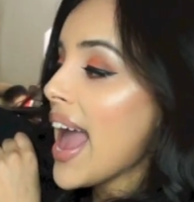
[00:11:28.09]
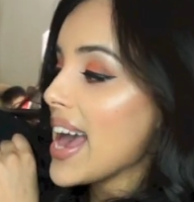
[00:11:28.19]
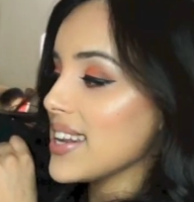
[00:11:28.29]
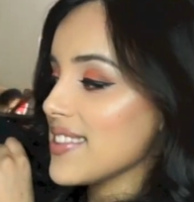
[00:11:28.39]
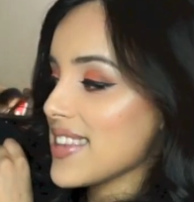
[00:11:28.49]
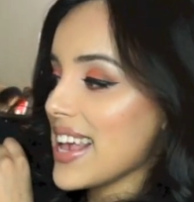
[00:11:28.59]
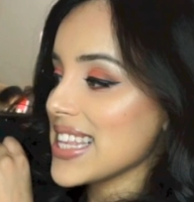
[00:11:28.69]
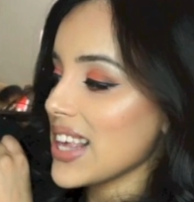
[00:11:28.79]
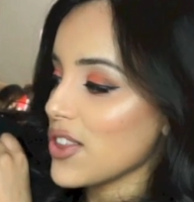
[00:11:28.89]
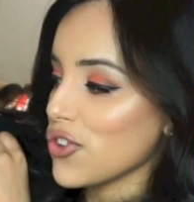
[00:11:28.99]
and it
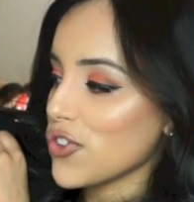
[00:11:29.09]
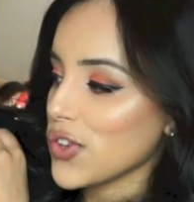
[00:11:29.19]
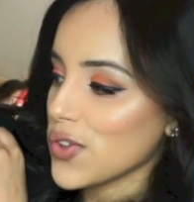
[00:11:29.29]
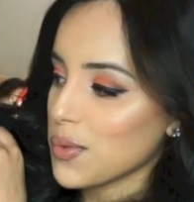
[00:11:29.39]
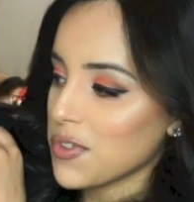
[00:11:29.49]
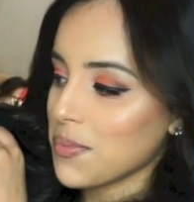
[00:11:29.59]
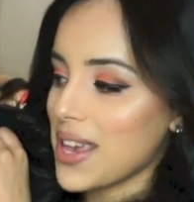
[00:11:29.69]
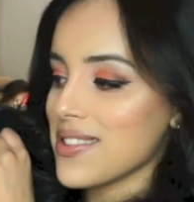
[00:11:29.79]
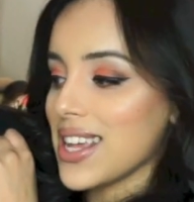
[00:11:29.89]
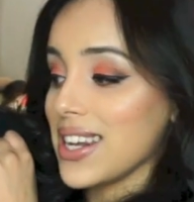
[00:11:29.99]
says there's still some
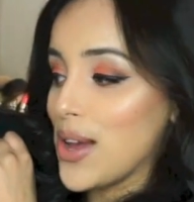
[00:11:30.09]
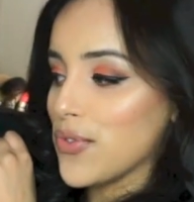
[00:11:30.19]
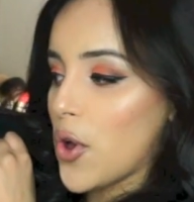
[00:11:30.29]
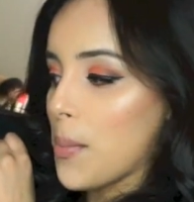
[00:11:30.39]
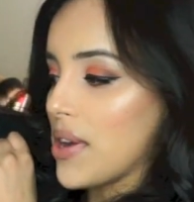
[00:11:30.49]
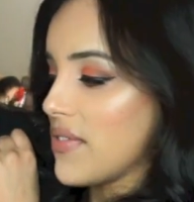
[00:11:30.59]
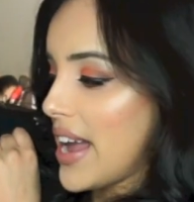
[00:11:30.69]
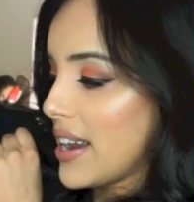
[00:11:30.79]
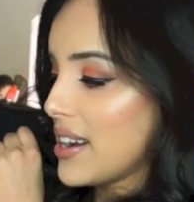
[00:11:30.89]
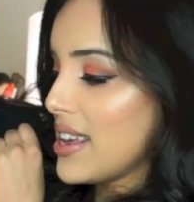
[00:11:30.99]
space left on my
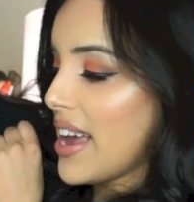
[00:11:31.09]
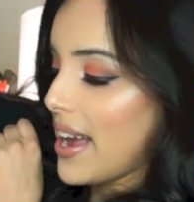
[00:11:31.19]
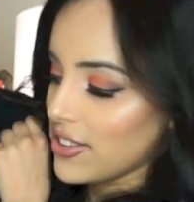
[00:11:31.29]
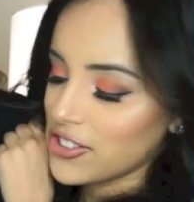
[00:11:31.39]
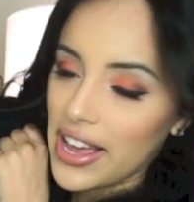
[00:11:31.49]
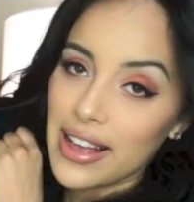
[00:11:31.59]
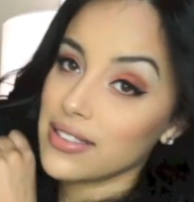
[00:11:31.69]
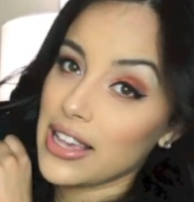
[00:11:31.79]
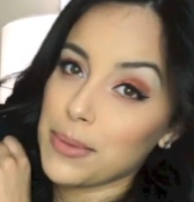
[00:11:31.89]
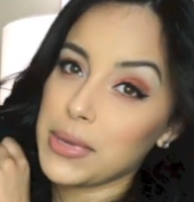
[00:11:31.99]
vanity,
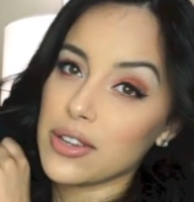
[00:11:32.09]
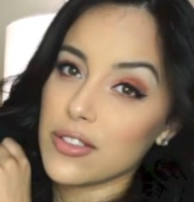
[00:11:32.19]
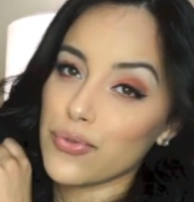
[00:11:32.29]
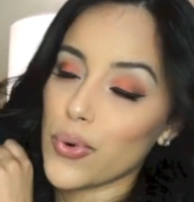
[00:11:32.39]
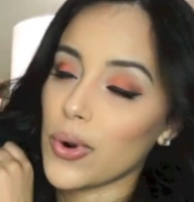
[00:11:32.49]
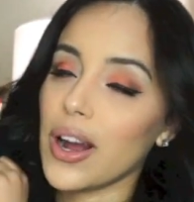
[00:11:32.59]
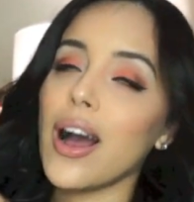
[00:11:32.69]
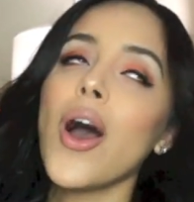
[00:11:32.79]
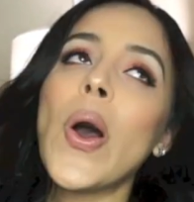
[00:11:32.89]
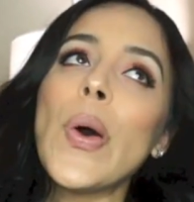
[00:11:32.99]
hashtag take me to
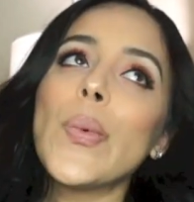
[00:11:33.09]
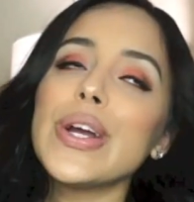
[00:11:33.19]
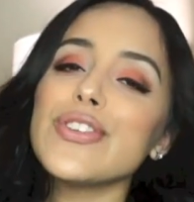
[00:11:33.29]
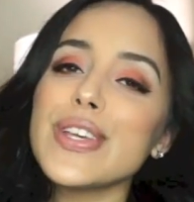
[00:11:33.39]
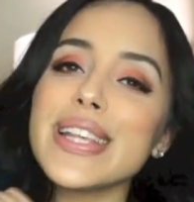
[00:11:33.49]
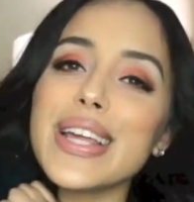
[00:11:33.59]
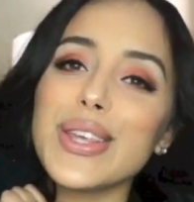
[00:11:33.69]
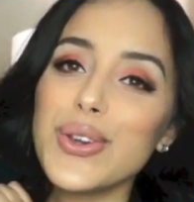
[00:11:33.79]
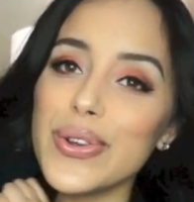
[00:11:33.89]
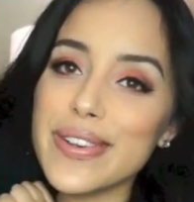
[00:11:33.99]
Sephora, which is like
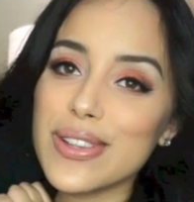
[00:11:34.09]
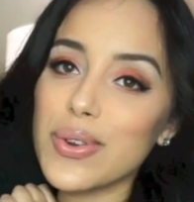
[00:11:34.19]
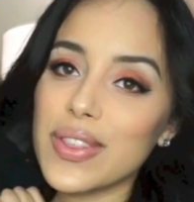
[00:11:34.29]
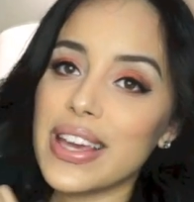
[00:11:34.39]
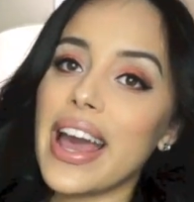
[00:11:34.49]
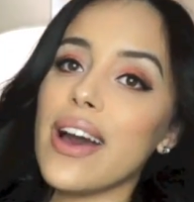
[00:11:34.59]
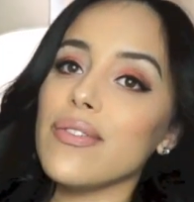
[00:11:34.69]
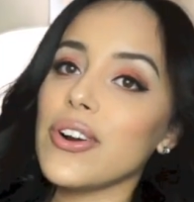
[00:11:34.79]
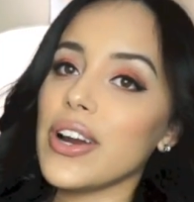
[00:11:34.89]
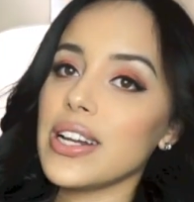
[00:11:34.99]
the cutest little thing
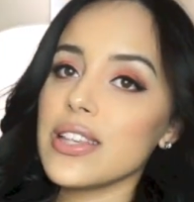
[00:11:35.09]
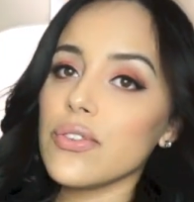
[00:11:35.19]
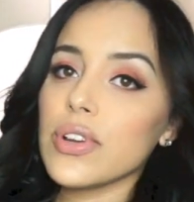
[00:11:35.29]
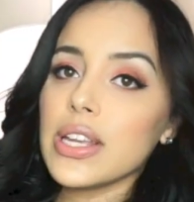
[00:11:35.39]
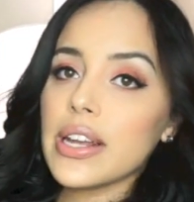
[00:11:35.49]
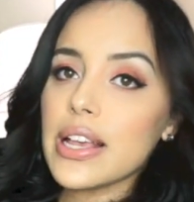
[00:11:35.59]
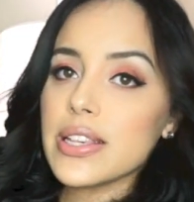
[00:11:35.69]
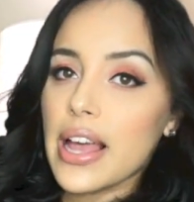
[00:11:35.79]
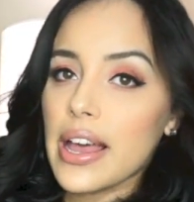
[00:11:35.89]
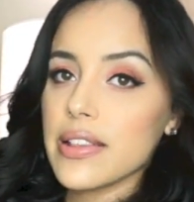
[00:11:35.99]
ever. And it's a really
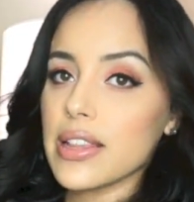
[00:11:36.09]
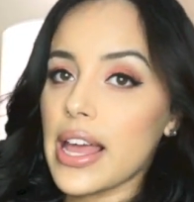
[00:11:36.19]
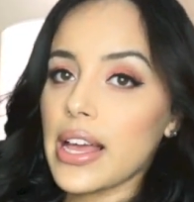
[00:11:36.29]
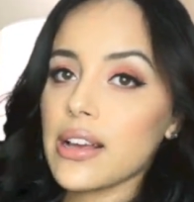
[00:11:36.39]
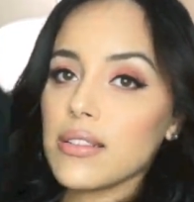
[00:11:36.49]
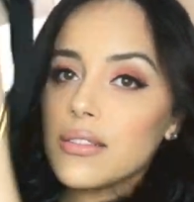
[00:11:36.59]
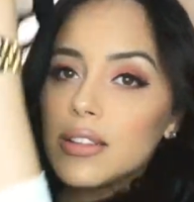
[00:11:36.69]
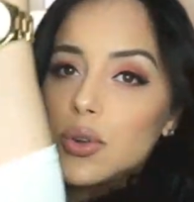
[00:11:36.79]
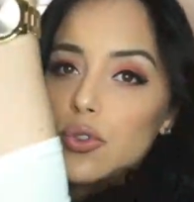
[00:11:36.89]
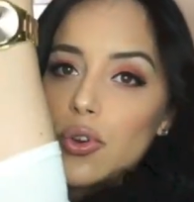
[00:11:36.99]
nice size like
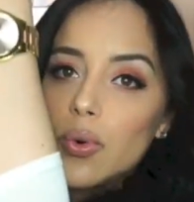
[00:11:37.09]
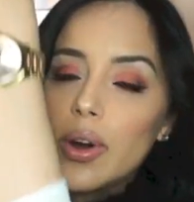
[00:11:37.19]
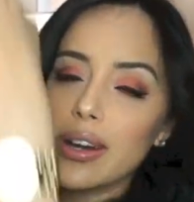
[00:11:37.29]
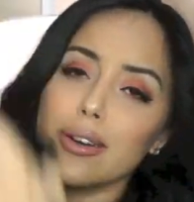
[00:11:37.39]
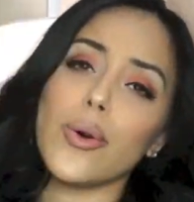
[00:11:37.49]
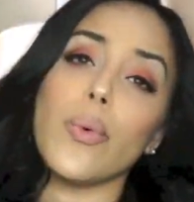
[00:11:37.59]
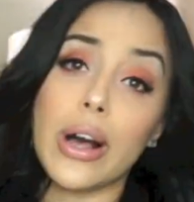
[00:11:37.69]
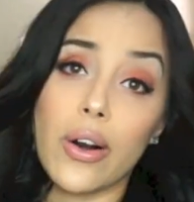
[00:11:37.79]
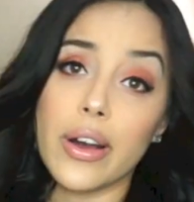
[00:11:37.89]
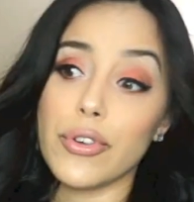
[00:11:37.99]
little tote. I don't know
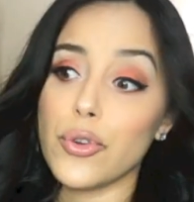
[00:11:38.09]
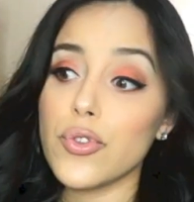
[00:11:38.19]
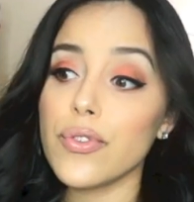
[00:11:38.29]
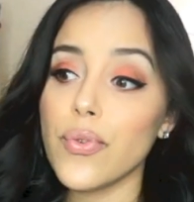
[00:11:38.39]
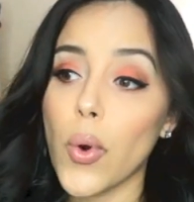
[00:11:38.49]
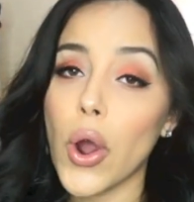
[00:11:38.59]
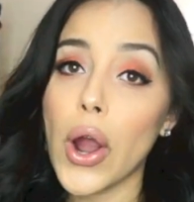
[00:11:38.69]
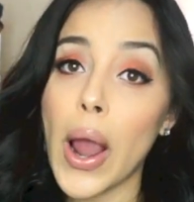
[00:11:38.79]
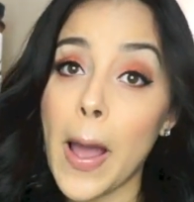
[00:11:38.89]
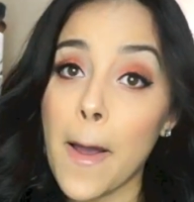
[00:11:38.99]
what I'll ever use it for,